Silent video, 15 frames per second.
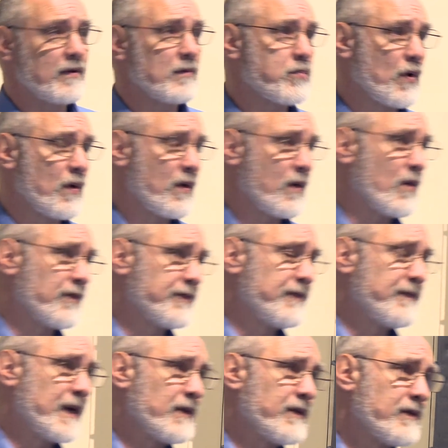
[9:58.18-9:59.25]
of the Protocols
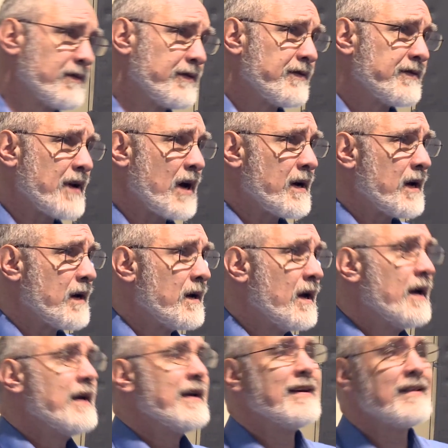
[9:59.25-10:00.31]
of Elders of Zion,
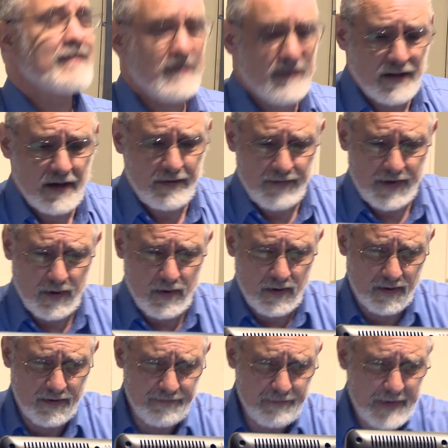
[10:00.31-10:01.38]
enslaving
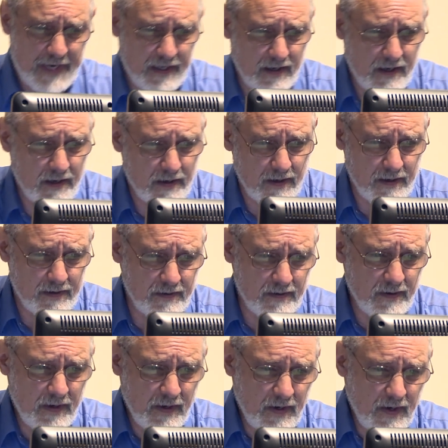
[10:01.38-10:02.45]
all of mankind.
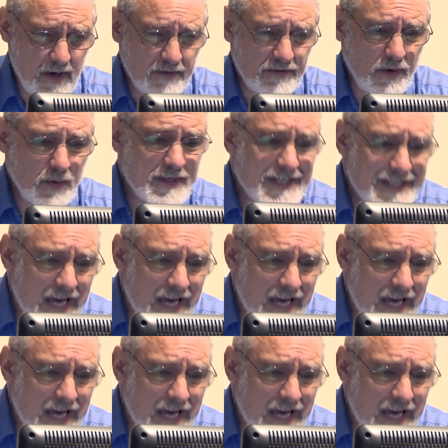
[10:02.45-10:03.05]
So it's